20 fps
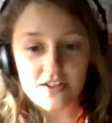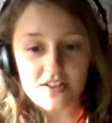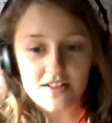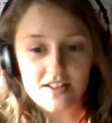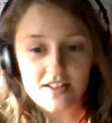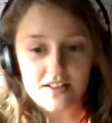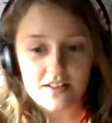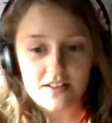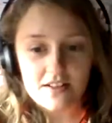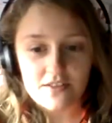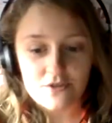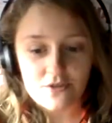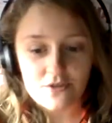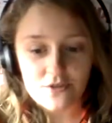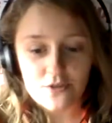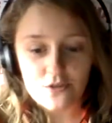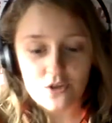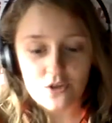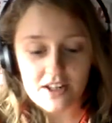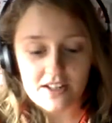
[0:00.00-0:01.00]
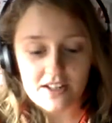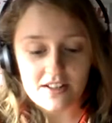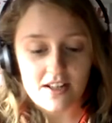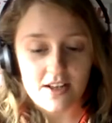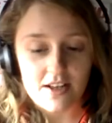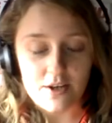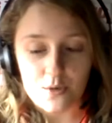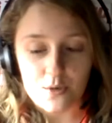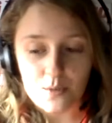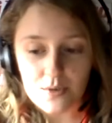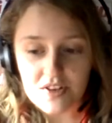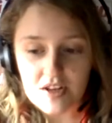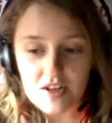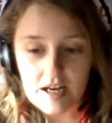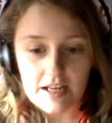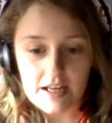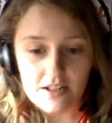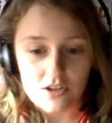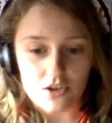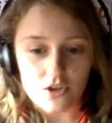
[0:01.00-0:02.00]
see right now with
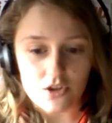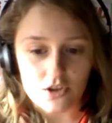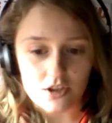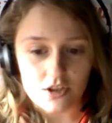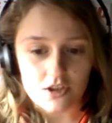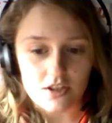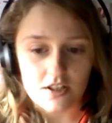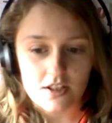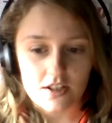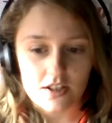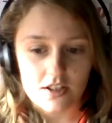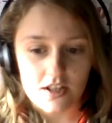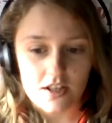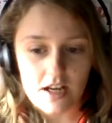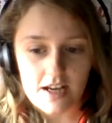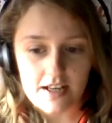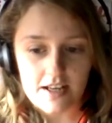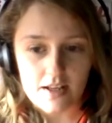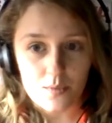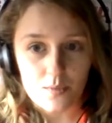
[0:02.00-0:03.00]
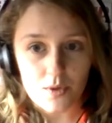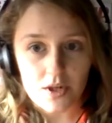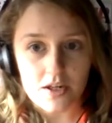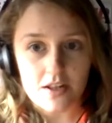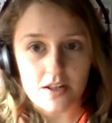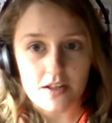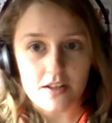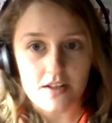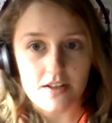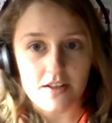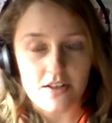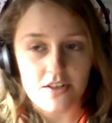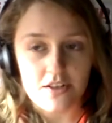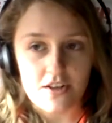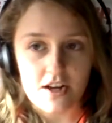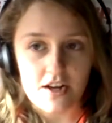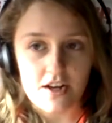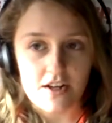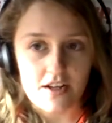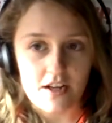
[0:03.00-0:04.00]
iTutor, I can work like
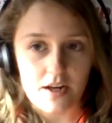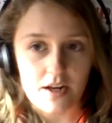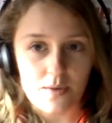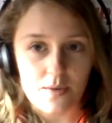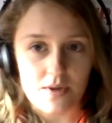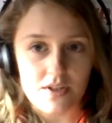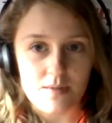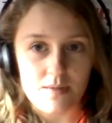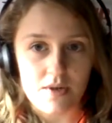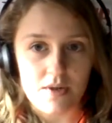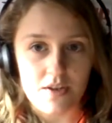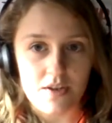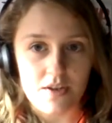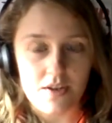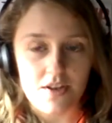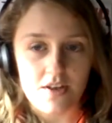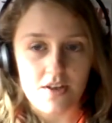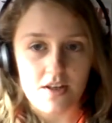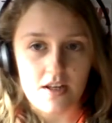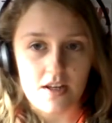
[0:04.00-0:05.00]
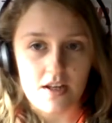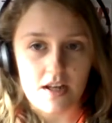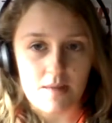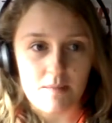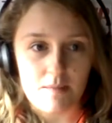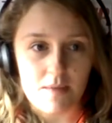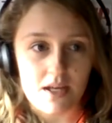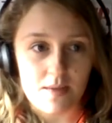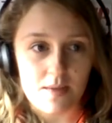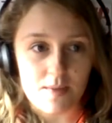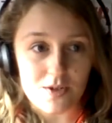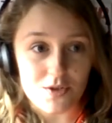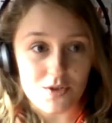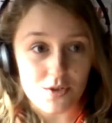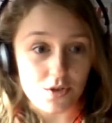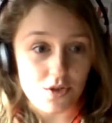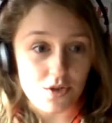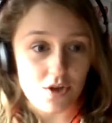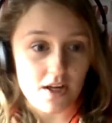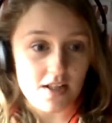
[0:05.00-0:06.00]
30 hours a month and make about
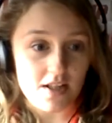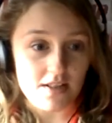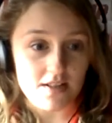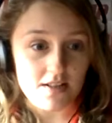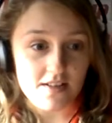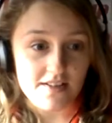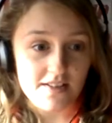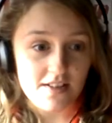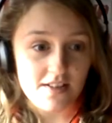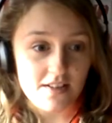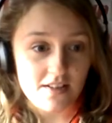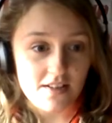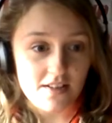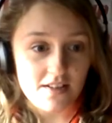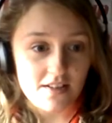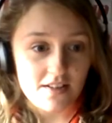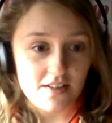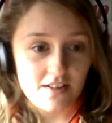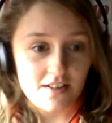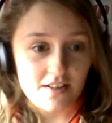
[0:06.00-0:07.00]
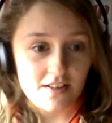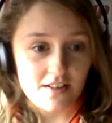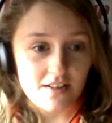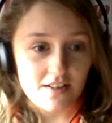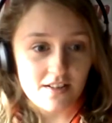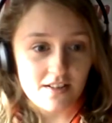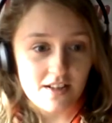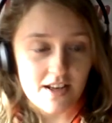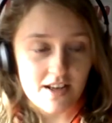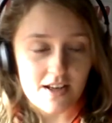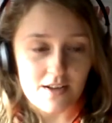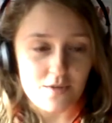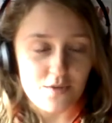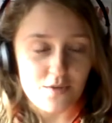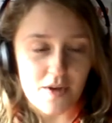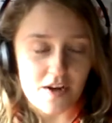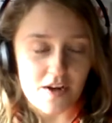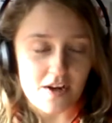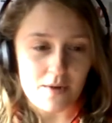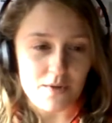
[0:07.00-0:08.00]
2 grand.
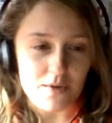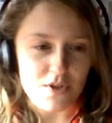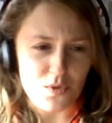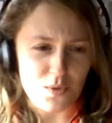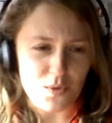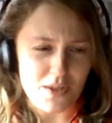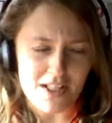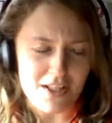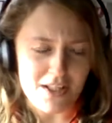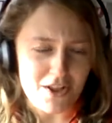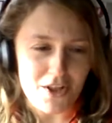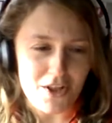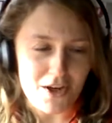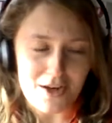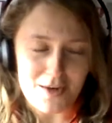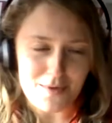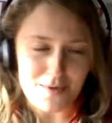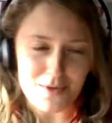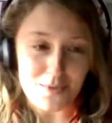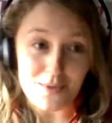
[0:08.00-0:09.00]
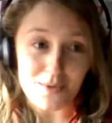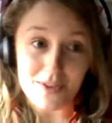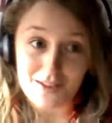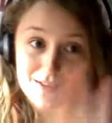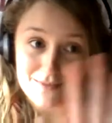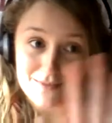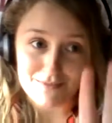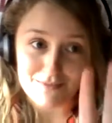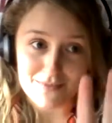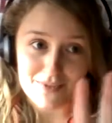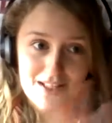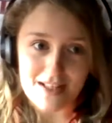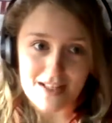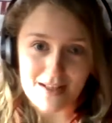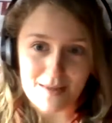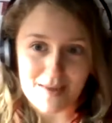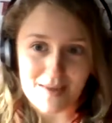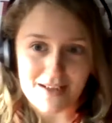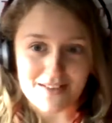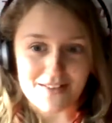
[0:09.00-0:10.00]
30 hours a week. 30 hours a week. Take
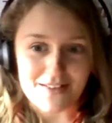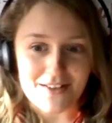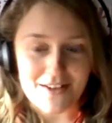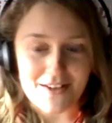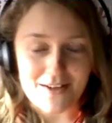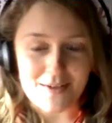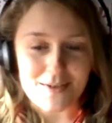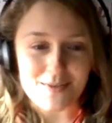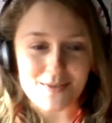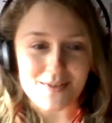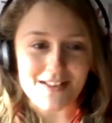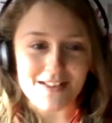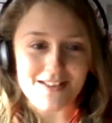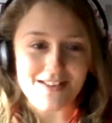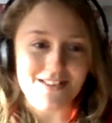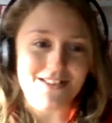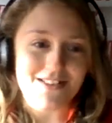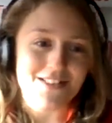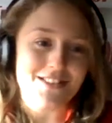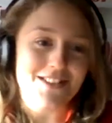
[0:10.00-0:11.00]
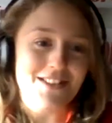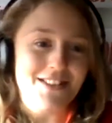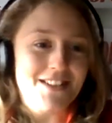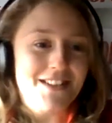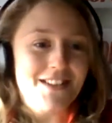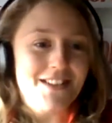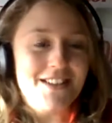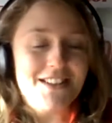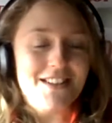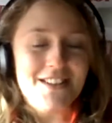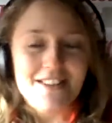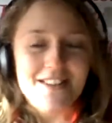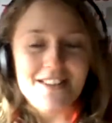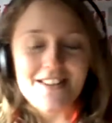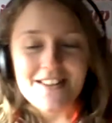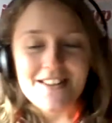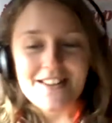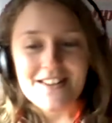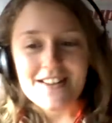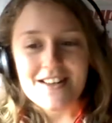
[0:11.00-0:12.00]
that back. 30 hours a week. So
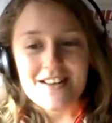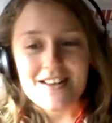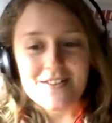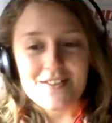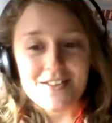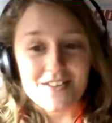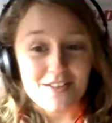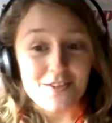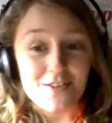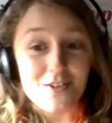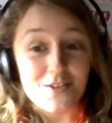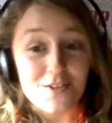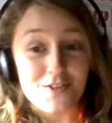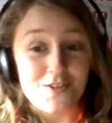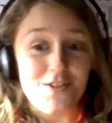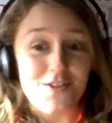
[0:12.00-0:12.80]
it's still